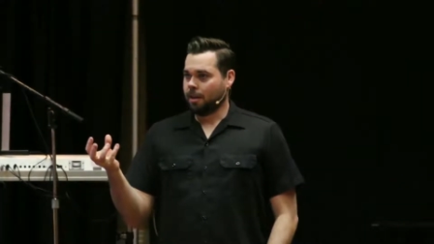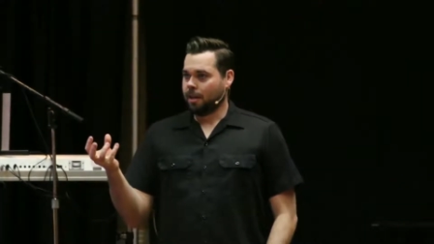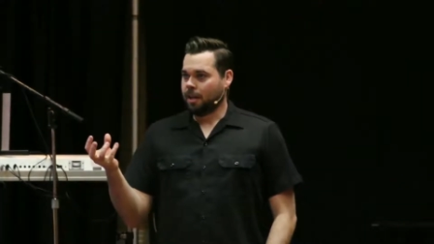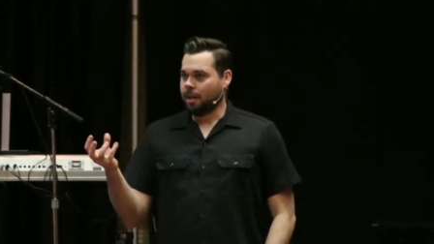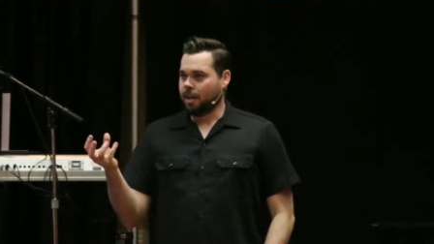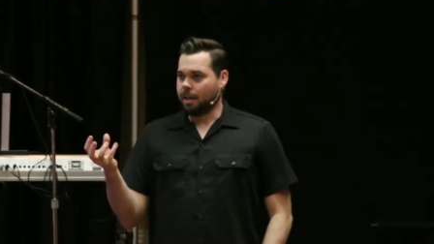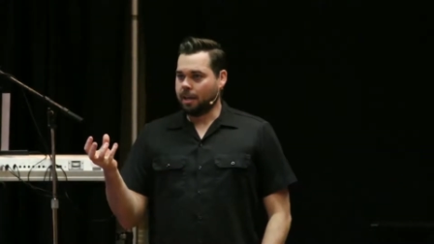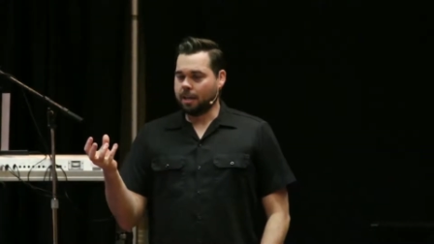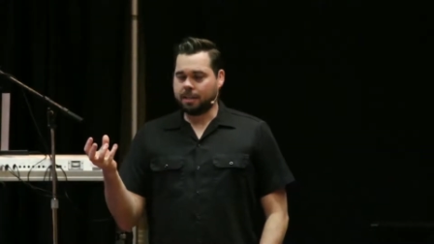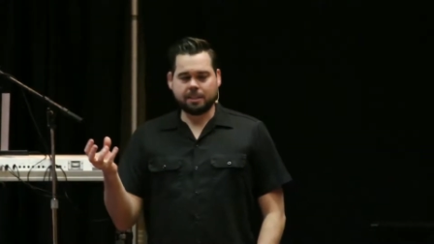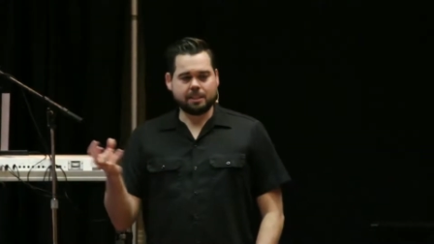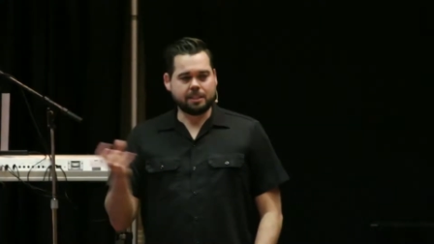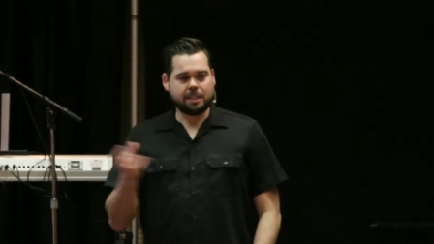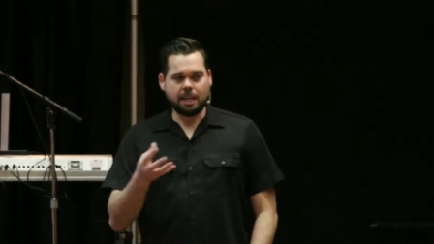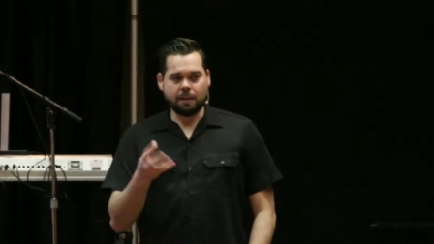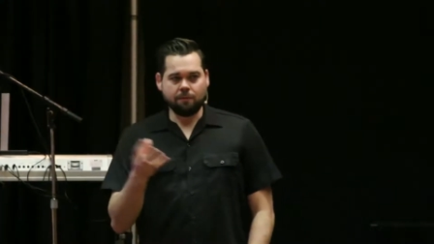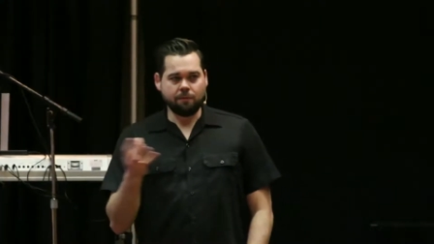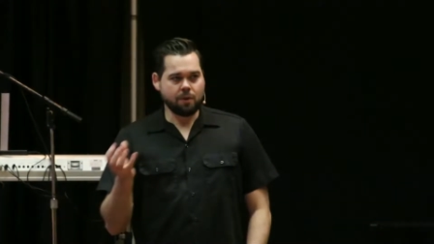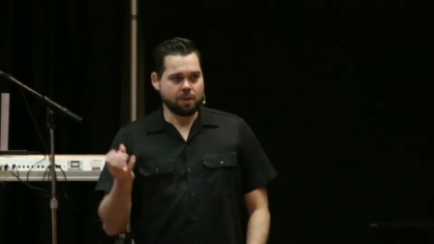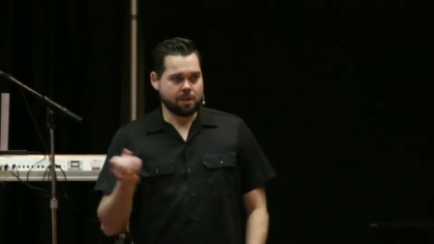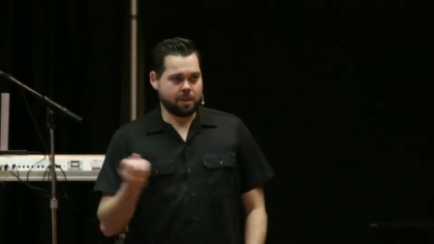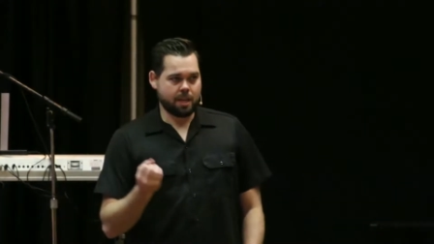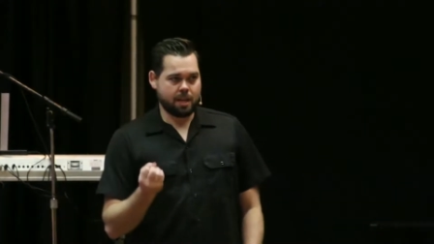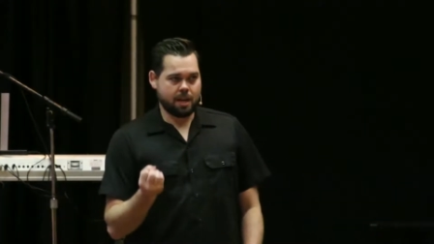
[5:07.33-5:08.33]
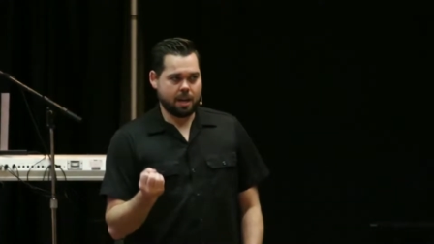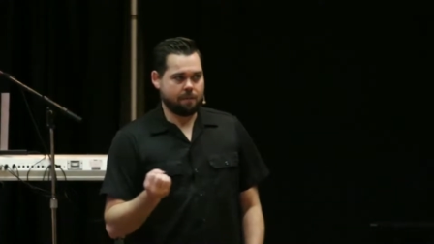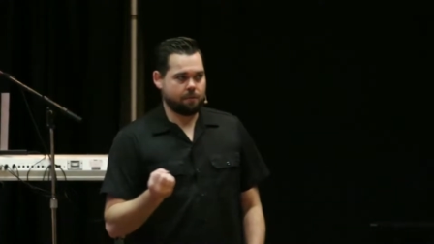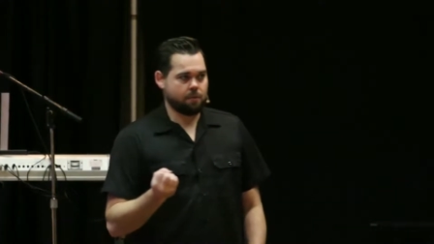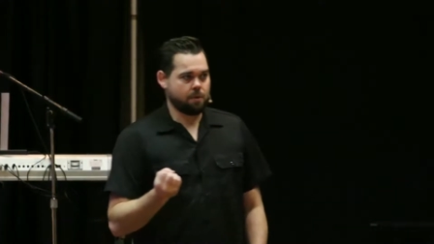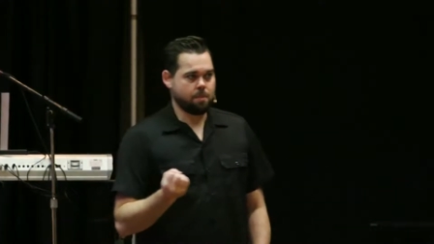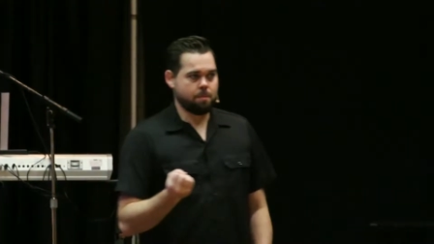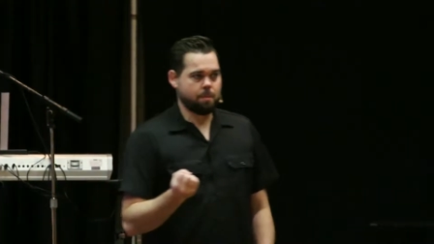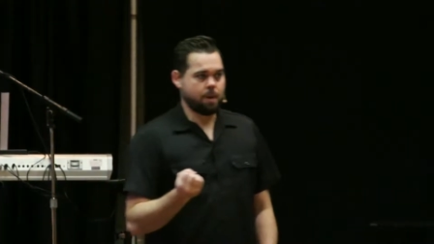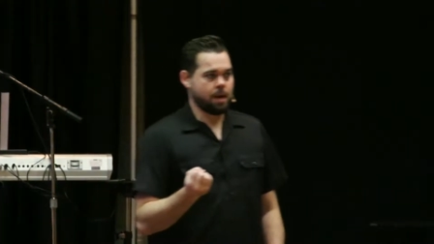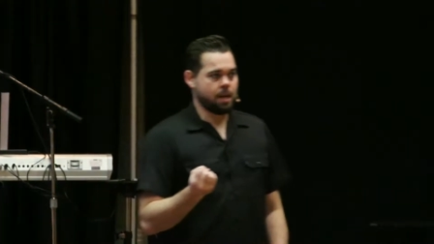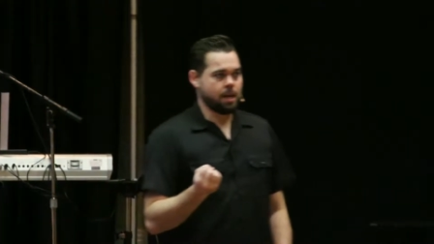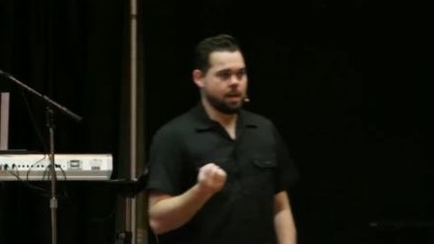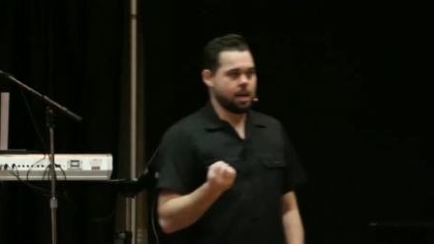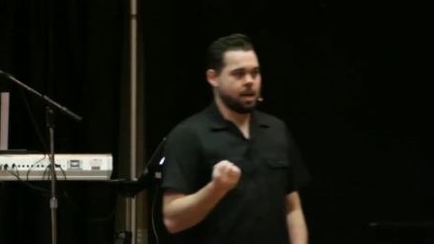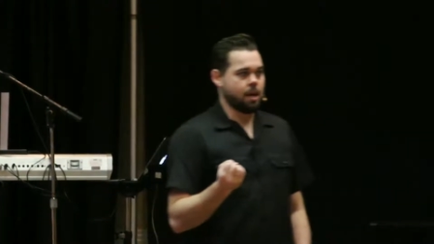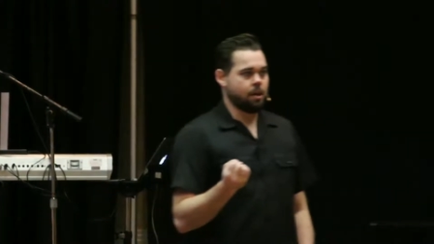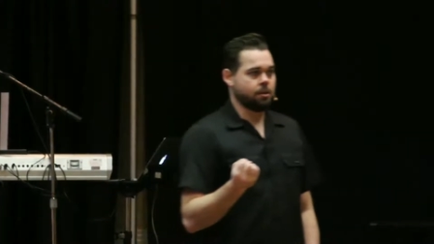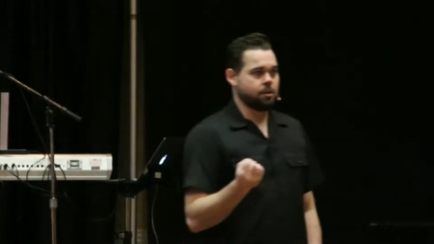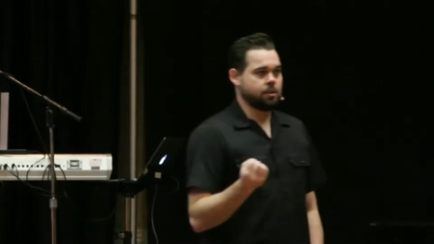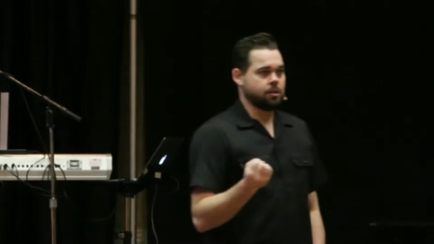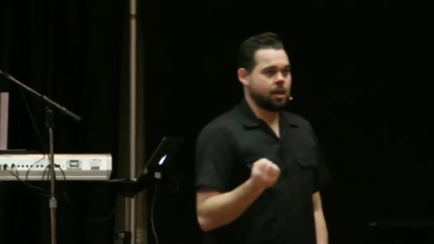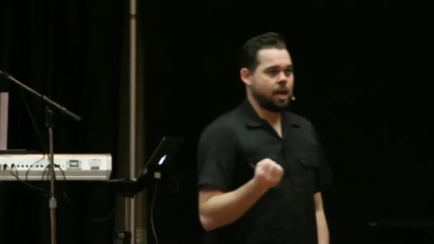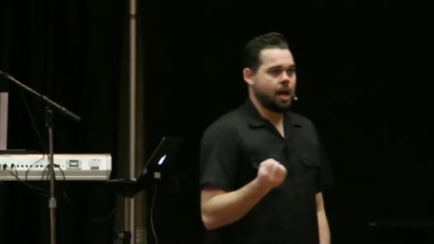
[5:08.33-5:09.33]
It's different than everybody
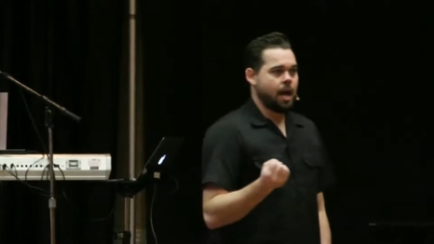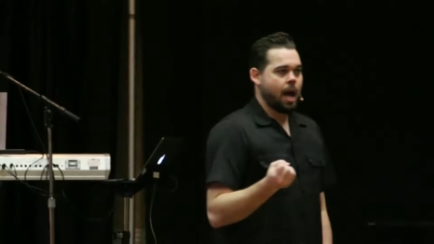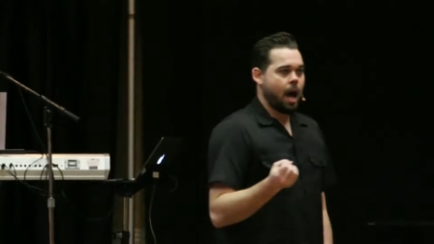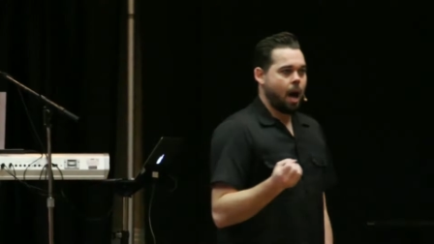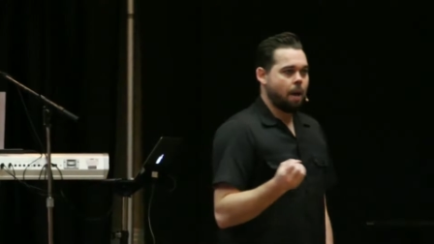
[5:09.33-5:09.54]
else.